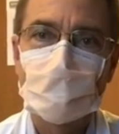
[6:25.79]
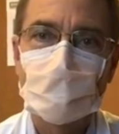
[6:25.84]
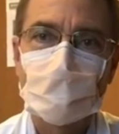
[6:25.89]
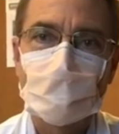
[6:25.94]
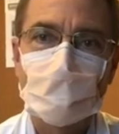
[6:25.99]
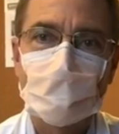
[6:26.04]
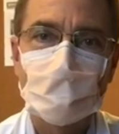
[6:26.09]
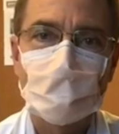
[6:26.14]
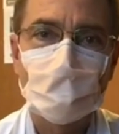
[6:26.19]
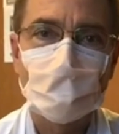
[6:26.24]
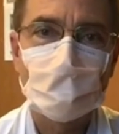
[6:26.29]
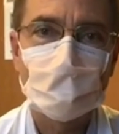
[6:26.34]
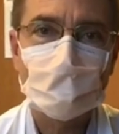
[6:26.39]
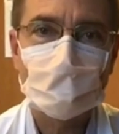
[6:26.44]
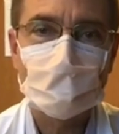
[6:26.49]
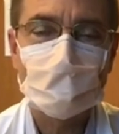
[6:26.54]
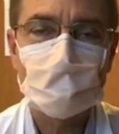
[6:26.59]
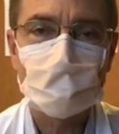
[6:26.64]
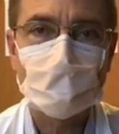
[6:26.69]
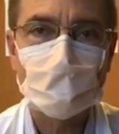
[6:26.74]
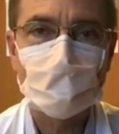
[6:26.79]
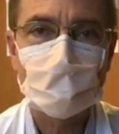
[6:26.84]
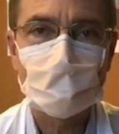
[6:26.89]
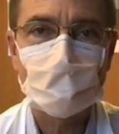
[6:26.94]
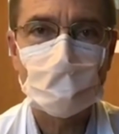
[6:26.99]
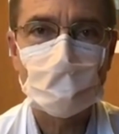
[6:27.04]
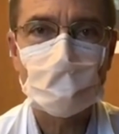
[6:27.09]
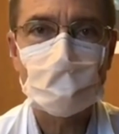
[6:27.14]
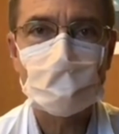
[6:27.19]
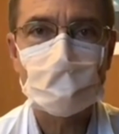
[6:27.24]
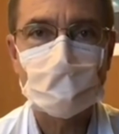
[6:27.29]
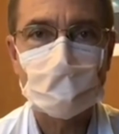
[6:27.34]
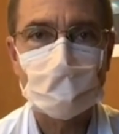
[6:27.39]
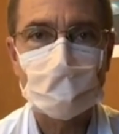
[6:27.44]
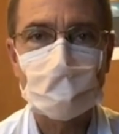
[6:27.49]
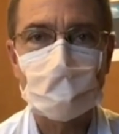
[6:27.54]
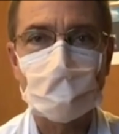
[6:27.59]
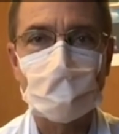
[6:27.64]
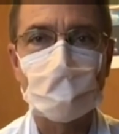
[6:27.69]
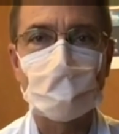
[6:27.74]
if you really can try to do those
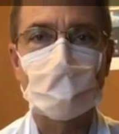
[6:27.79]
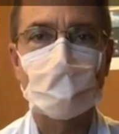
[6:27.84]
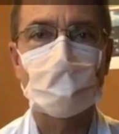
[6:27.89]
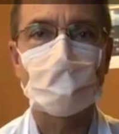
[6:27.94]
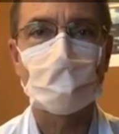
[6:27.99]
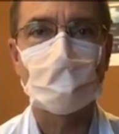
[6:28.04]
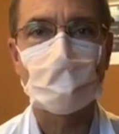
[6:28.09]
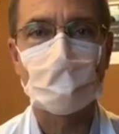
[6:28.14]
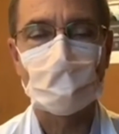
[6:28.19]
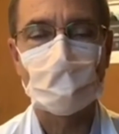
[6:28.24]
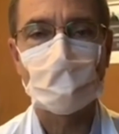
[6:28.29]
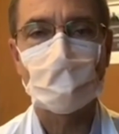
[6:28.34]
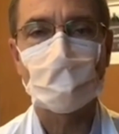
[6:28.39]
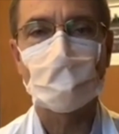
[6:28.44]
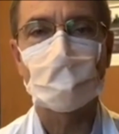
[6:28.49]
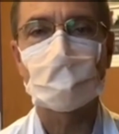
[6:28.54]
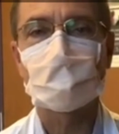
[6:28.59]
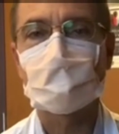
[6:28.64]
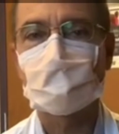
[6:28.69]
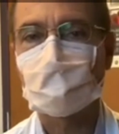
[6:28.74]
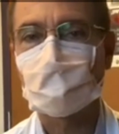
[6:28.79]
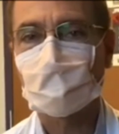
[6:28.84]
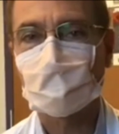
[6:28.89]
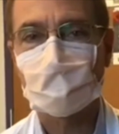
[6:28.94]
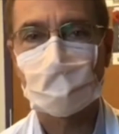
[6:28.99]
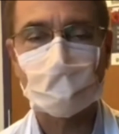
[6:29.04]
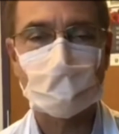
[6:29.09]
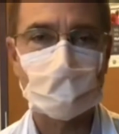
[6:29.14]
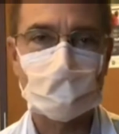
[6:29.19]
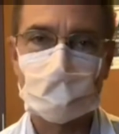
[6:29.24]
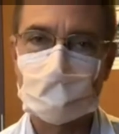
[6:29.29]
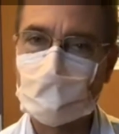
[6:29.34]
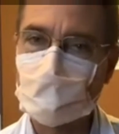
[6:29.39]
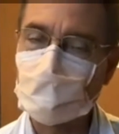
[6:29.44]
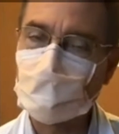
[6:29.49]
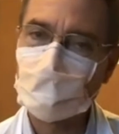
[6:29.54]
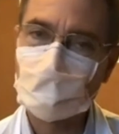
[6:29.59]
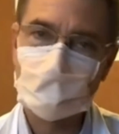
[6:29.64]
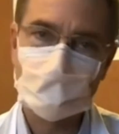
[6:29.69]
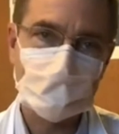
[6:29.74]
things and essentially try to stay
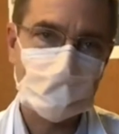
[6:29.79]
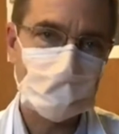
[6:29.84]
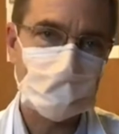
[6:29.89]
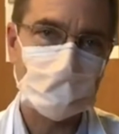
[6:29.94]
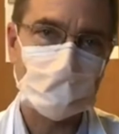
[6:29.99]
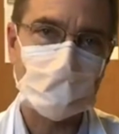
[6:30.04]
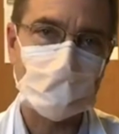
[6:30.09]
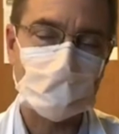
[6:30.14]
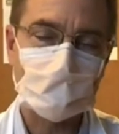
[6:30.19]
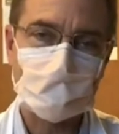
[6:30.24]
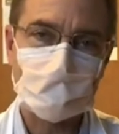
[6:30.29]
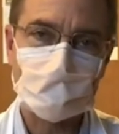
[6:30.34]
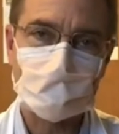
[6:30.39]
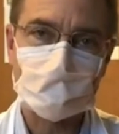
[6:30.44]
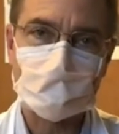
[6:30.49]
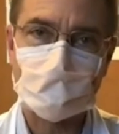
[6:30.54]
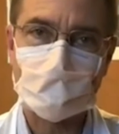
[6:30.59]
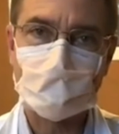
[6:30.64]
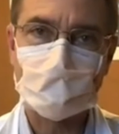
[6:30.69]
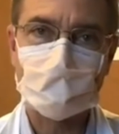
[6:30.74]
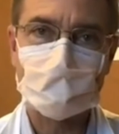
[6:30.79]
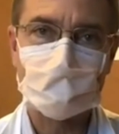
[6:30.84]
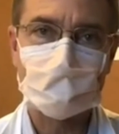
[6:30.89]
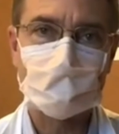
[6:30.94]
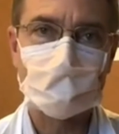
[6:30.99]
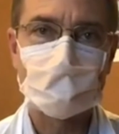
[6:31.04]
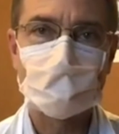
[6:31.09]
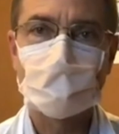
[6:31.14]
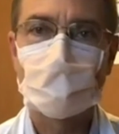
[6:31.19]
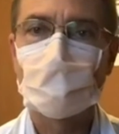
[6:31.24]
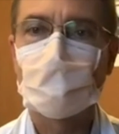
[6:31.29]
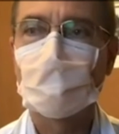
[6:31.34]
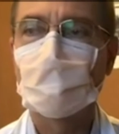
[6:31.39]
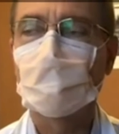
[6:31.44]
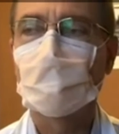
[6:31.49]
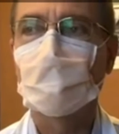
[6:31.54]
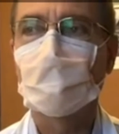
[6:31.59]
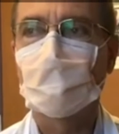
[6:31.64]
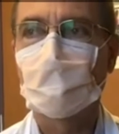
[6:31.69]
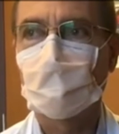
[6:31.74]
healthy, try to exercise,
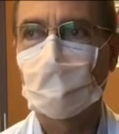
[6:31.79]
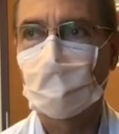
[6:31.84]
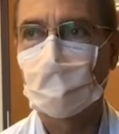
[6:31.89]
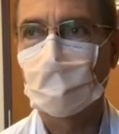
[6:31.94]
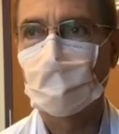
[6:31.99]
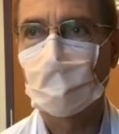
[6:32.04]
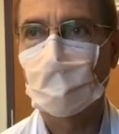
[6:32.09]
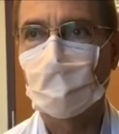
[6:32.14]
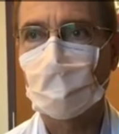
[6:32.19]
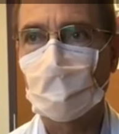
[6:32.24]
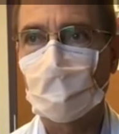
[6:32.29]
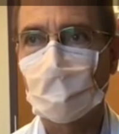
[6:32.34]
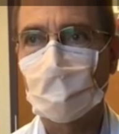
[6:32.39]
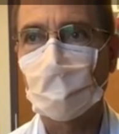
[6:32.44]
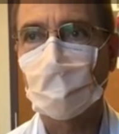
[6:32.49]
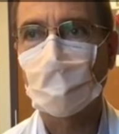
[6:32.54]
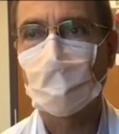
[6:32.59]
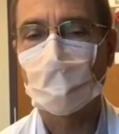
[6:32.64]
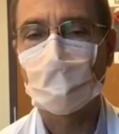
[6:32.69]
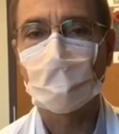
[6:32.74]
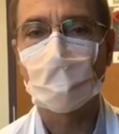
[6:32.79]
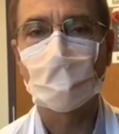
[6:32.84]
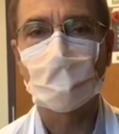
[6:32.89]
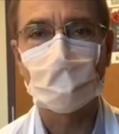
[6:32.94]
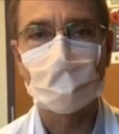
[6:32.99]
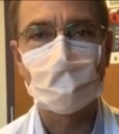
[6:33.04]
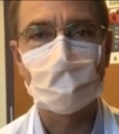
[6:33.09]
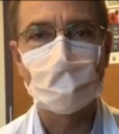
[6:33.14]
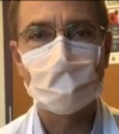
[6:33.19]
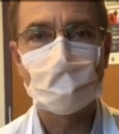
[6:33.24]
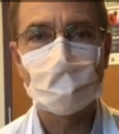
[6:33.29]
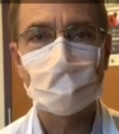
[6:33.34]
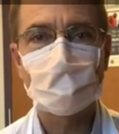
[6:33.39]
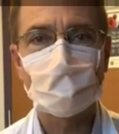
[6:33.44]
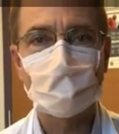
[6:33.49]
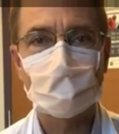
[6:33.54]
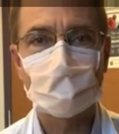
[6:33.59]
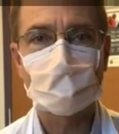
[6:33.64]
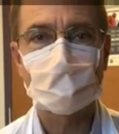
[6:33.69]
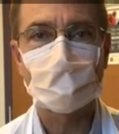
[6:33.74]
that will reduce your
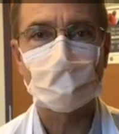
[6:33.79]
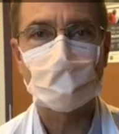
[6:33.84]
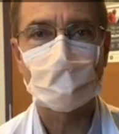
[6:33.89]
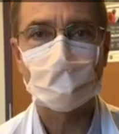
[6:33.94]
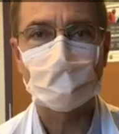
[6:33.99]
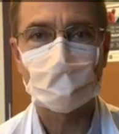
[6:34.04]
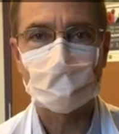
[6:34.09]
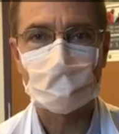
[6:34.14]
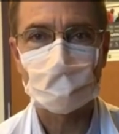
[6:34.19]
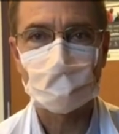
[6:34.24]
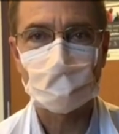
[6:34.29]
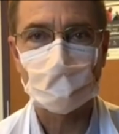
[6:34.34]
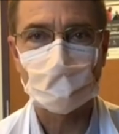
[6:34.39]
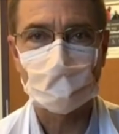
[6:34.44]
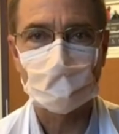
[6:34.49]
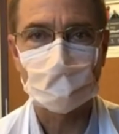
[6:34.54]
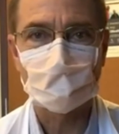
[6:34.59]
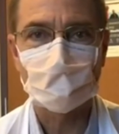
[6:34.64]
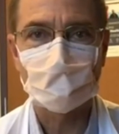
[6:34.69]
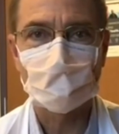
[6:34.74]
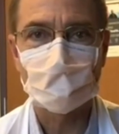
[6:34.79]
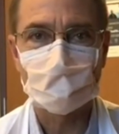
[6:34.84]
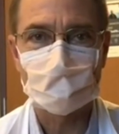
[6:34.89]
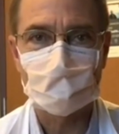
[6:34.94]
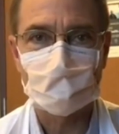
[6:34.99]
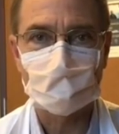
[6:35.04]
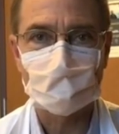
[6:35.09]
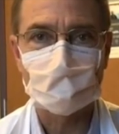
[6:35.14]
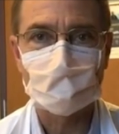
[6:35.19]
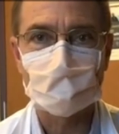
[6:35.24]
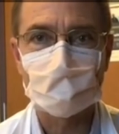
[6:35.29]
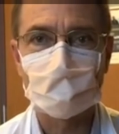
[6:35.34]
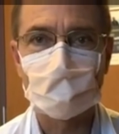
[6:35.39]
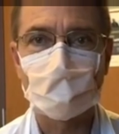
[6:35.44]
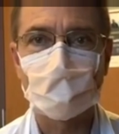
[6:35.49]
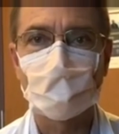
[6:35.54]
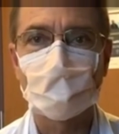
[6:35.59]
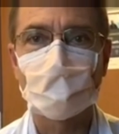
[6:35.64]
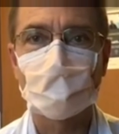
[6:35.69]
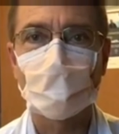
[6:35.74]
risk of having a stroke in the future.
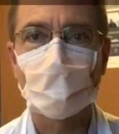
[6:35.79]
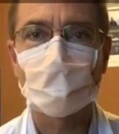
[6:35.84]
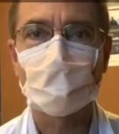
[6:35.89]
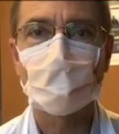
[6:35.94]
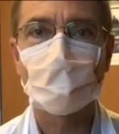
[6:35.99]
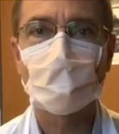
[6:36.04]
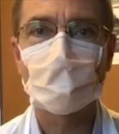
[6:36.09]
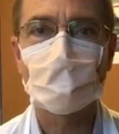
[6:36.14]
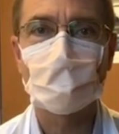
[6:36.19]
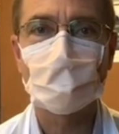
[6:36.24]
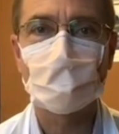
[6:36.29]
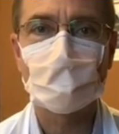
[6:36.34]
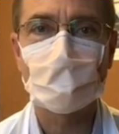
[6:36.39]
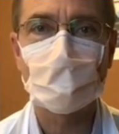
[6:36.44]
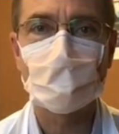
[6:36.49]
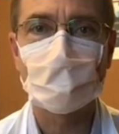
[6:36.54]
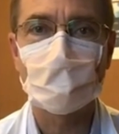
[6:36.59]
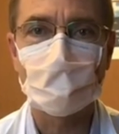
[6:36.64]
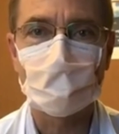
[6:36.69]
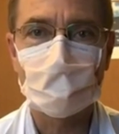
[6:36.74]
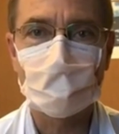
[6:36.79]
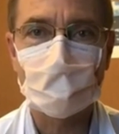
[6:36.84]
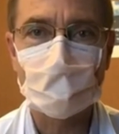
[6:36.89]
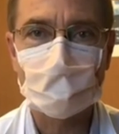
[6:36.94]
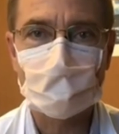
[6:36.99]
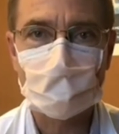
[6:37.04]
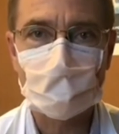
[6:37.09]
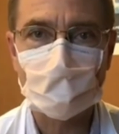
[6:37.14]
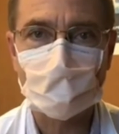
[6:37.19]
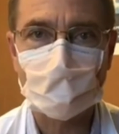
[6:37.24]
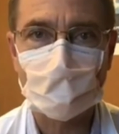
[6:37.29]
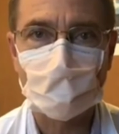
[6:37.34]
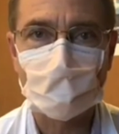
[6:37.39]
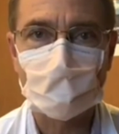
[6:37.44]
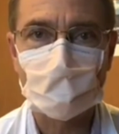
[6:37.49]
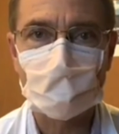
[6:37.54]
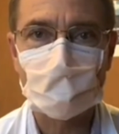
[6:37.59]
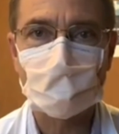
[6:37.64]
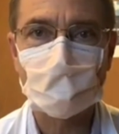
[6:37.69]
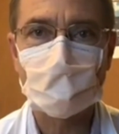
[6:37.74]
So although if you do have a stroke, we want to
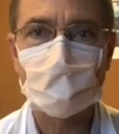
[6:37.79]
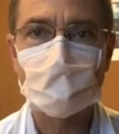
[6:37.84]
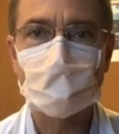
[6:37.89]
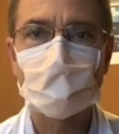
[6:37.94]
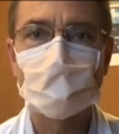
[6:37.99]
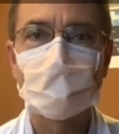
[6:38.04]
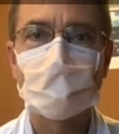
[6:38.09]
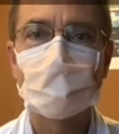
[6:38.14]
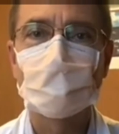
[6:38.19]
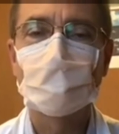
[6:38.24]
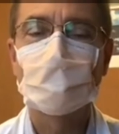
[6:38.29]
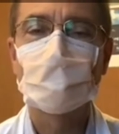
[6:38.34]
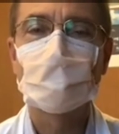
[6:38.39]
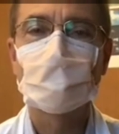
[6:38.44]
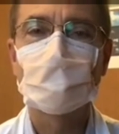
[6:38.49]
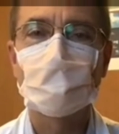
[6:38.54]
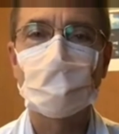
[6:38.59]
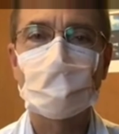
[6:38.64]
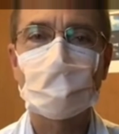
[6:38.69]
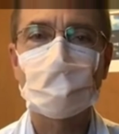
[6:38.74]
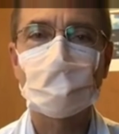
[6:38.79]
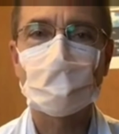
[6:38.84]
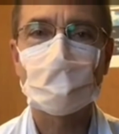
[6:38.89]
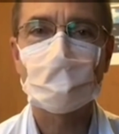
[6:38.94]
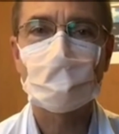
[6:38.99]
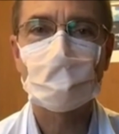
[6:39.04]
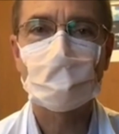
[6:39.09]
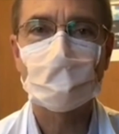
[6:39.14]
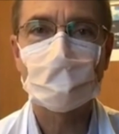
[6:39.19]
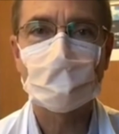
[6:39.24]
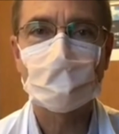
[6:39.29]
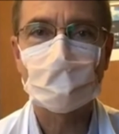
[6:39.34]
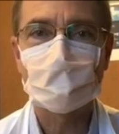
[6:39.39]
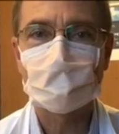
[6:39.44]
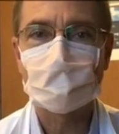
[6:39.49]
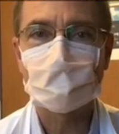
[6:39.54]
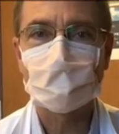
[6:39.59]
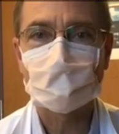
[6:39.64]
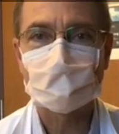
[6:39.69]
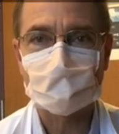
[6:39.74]
treat it, the best way to treat it is
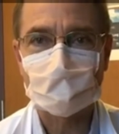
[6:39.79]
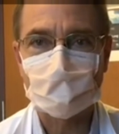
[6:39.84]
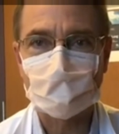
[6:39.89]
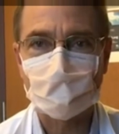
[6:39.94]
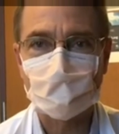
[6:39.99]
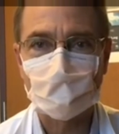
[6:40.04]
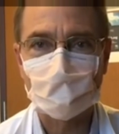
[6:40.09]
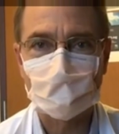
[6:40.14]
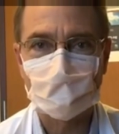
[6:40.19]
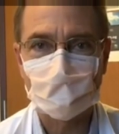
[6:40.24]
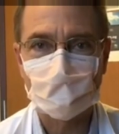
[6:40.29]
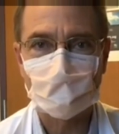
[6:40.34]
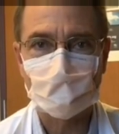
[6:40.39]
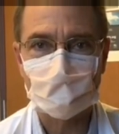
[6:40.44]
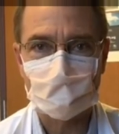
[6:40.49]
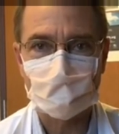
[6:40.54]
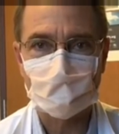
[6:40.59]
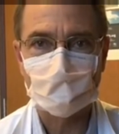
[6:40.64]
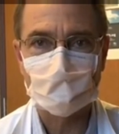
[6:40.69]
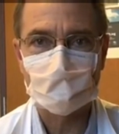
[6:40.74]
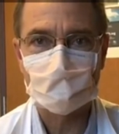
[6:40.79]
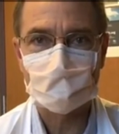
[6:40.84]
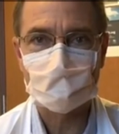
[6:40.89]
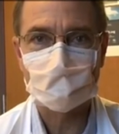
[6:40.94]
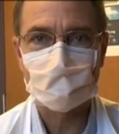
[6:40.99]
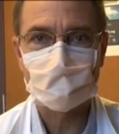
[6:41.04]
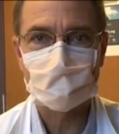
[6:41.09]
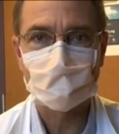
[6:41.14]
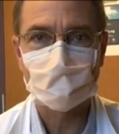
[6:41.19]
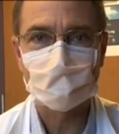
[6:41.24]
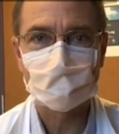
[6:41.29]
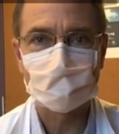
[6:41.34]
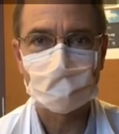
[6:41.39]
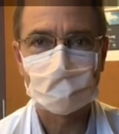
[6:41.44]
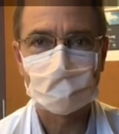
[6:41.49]
not to have one in the first place. So